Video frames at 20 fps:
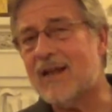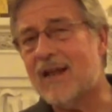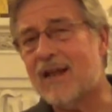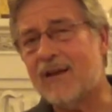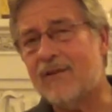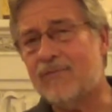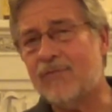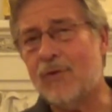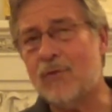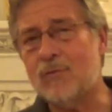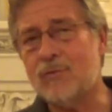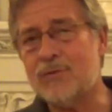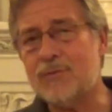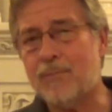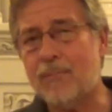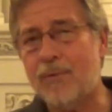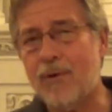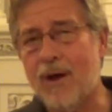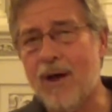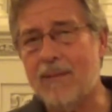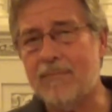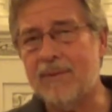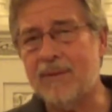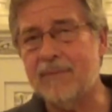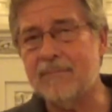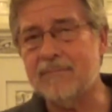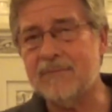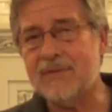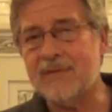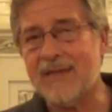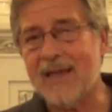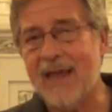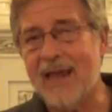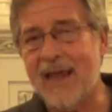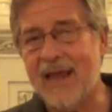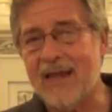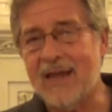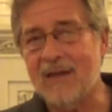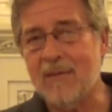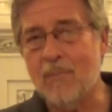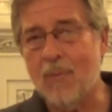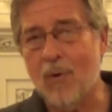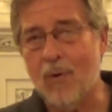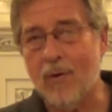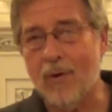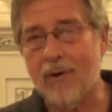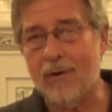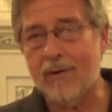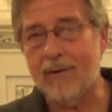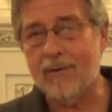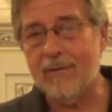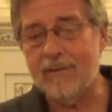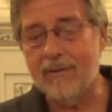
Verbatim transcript: none of those problems anymore.